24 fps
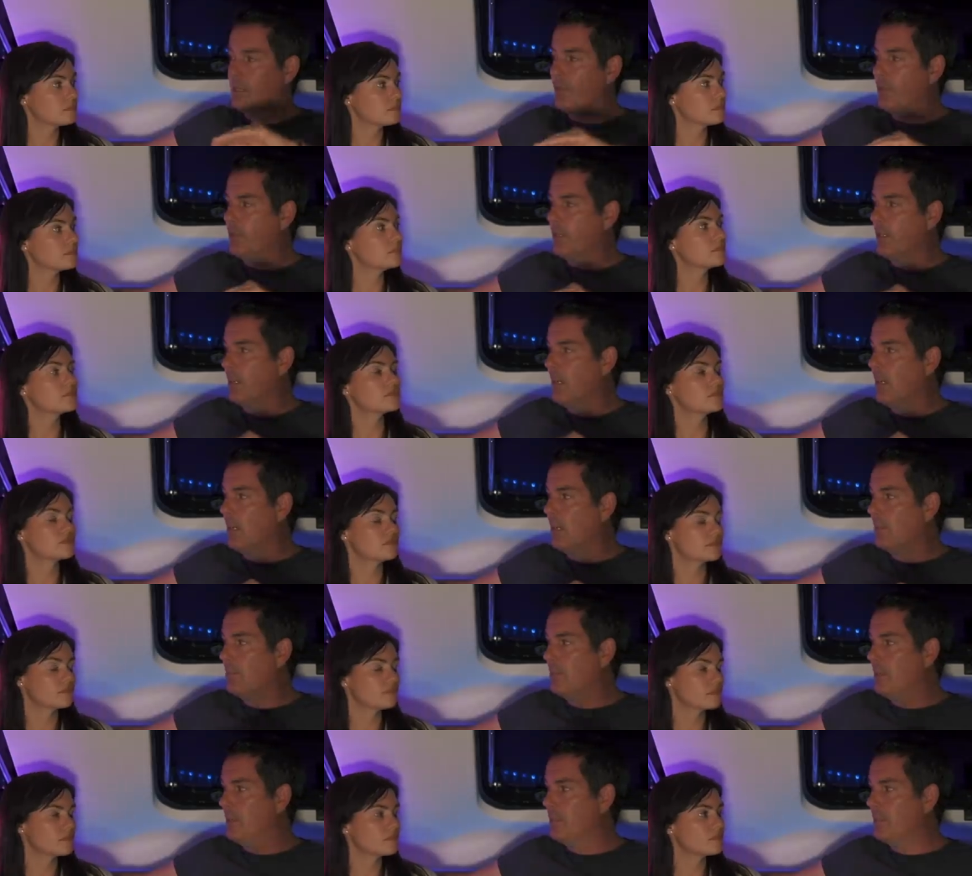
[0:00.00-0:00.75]
Speaker 1: with a
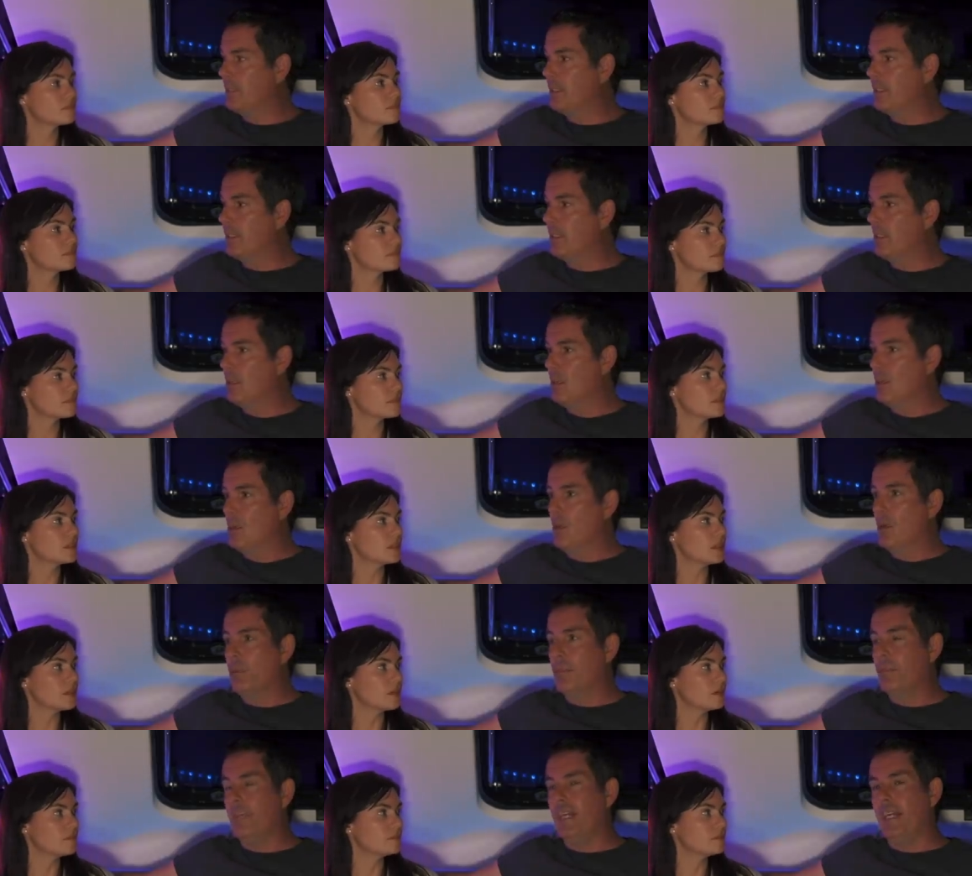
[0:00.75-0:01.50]
hard bimini.
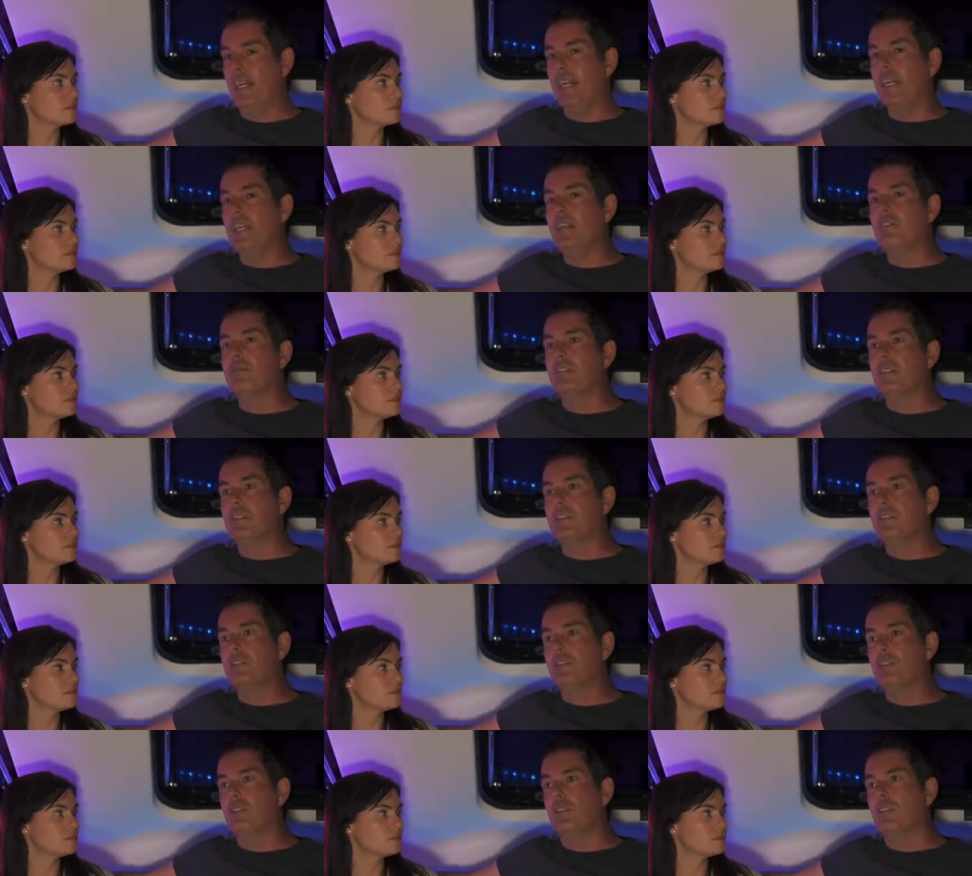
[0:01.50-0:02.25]
Yeah. But
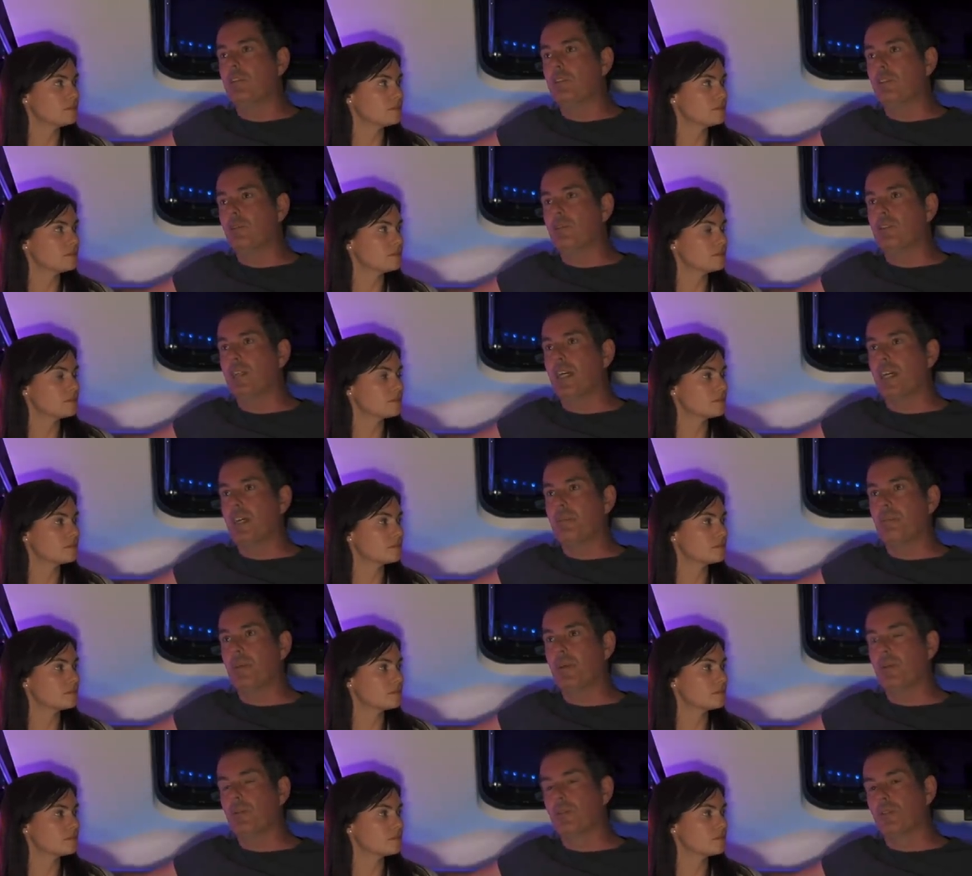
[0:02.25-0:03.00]
even, you know, you take
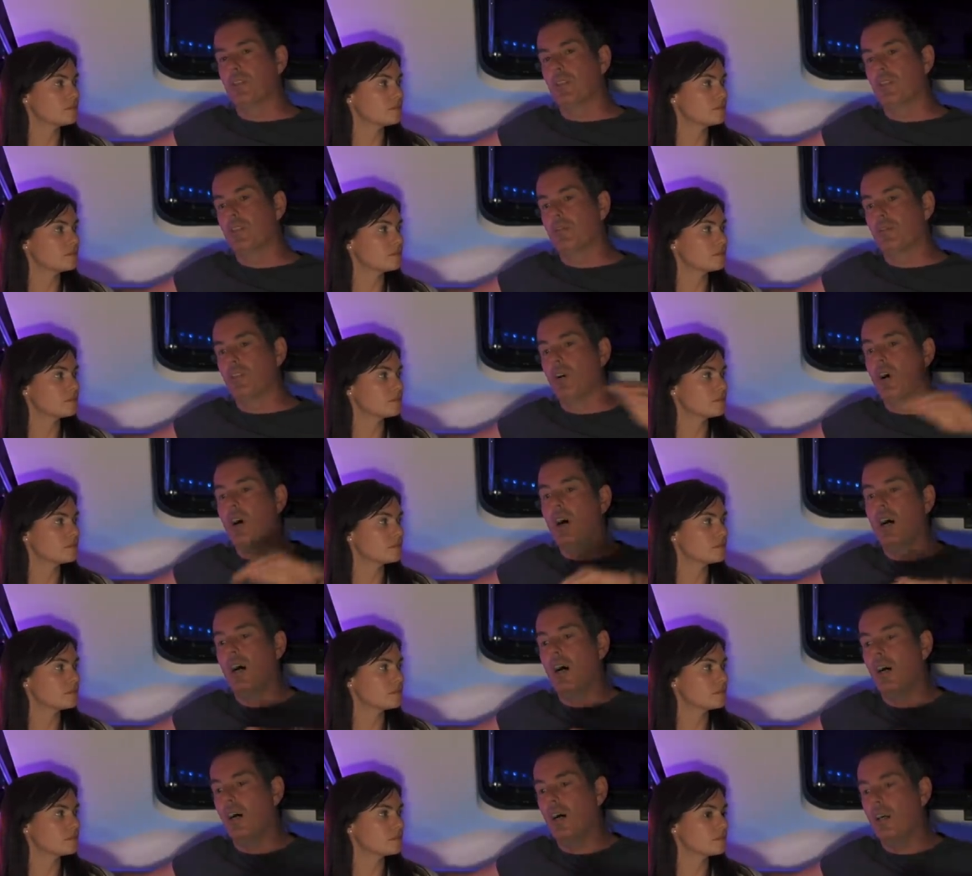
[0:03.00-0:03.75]
boats that have got
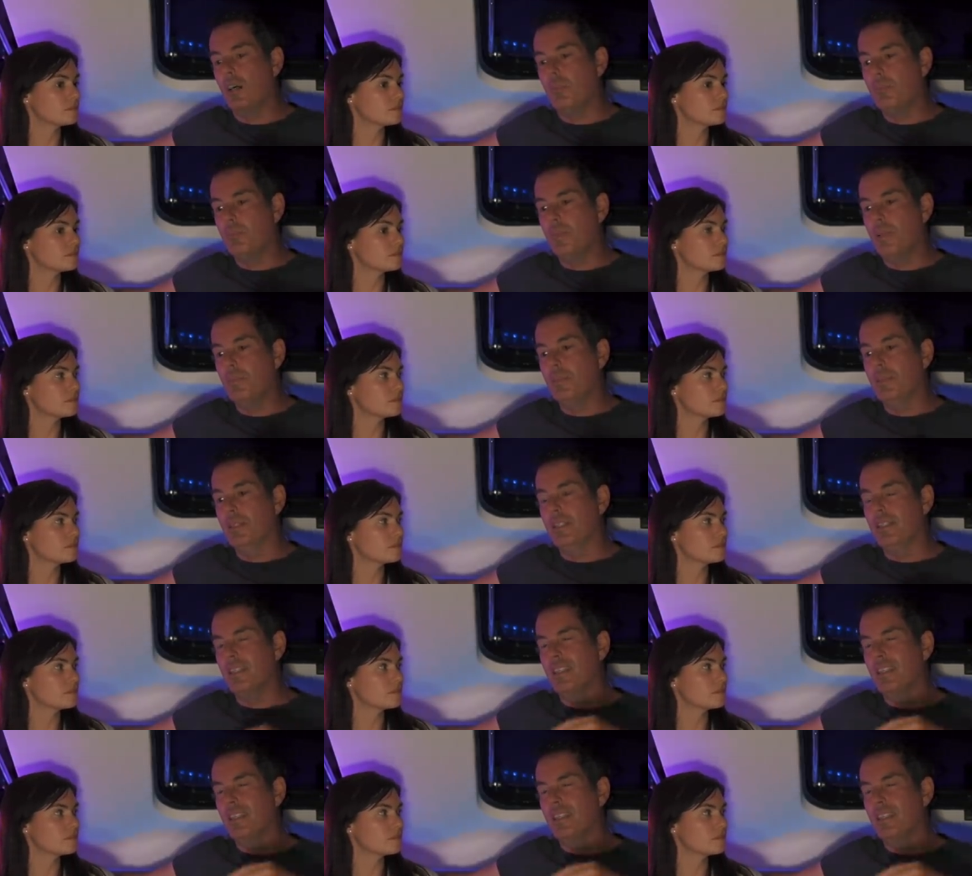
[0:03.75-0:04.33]
a hard bimini,